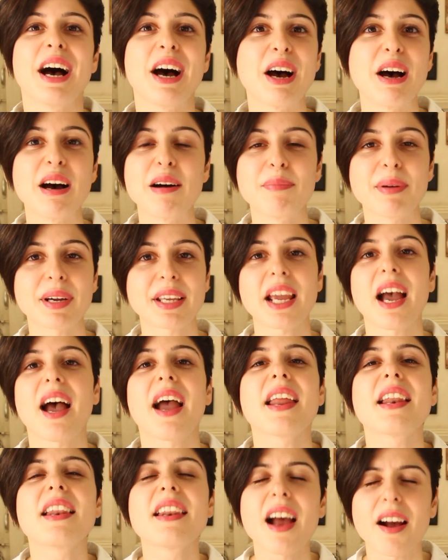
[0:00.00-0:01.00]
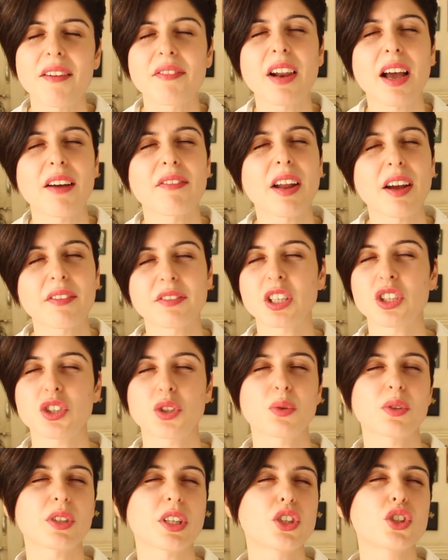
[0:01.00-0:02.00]
Uh, but yeah, I love, love, love these
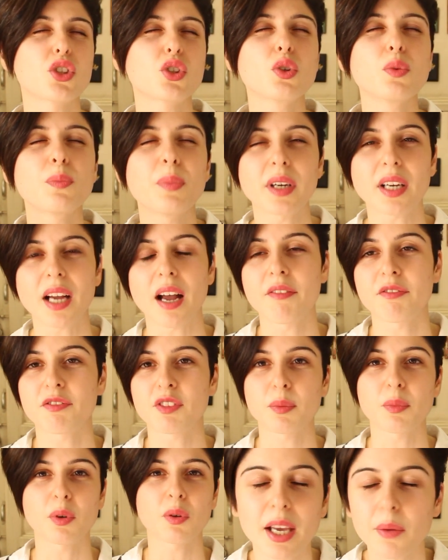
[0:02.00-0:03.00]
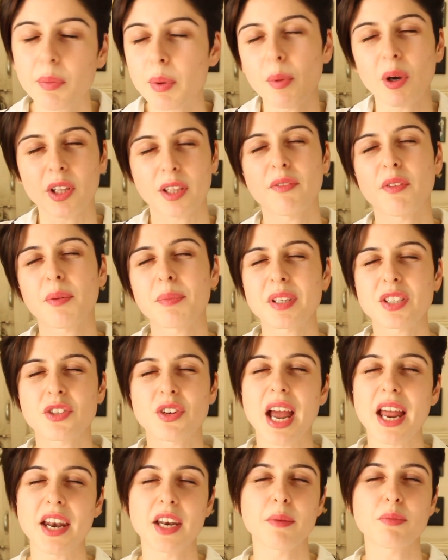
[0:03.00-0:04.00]
shoes. They're super comfortable. Like we bought them from this
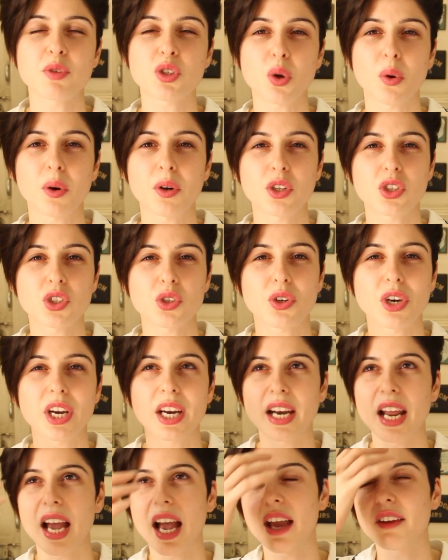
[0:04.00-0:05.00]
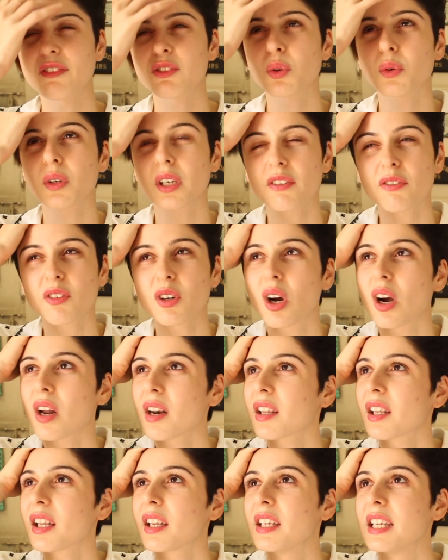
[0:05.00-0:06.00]
random store in Australia. I've totally
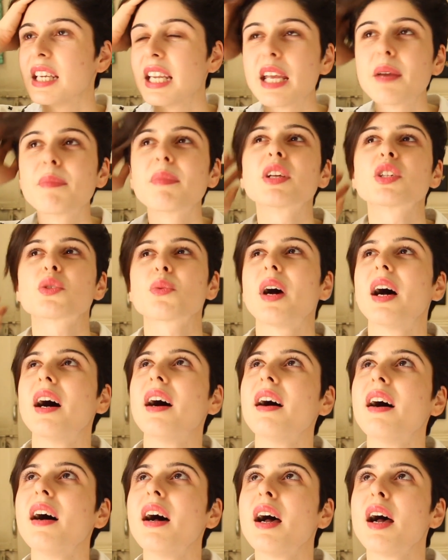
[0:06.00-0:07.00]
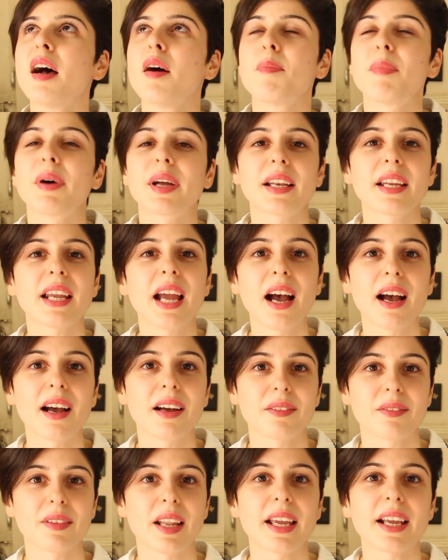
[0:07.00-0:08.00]
forgotten the name as well. But
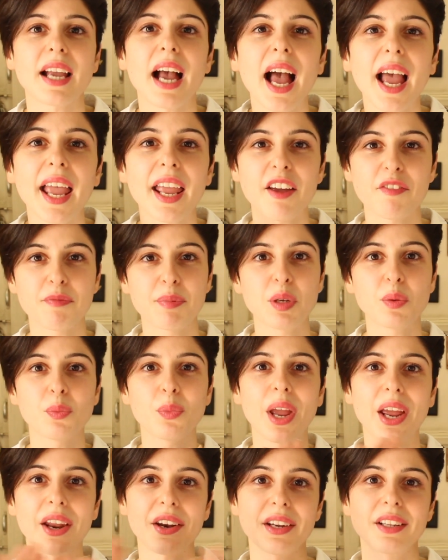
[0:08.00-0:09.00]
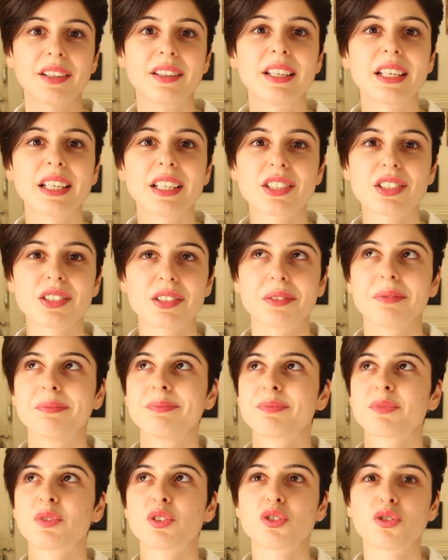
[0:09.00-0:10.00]
yeah, like I have been wearing these
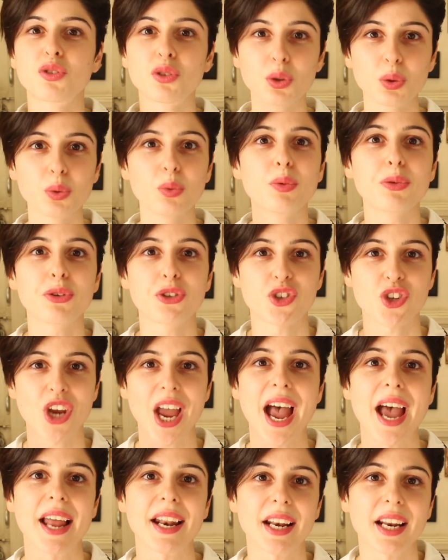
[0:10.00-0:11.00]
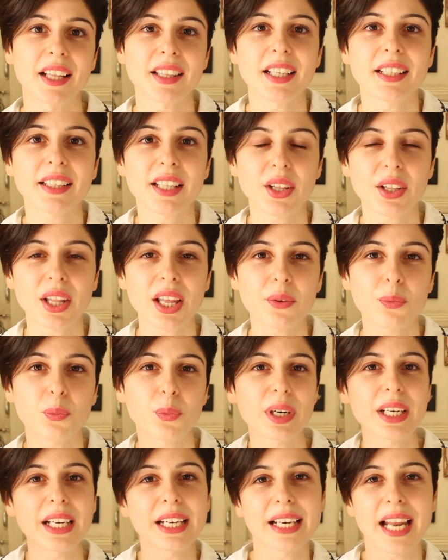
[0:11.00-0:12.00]
through Jan, and I think they're that
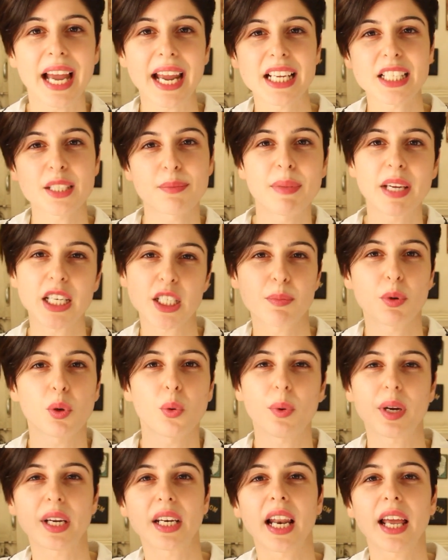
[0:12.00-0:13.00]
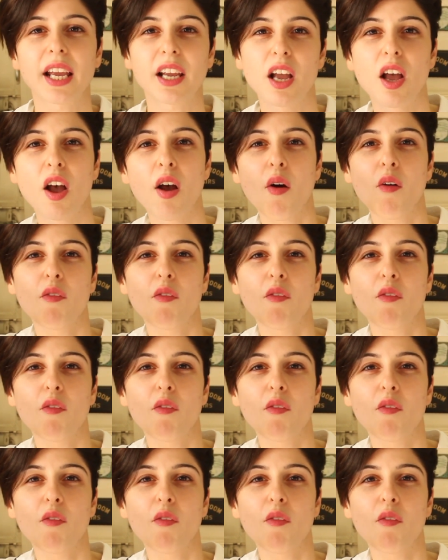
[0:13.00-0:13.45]
really nice mix between like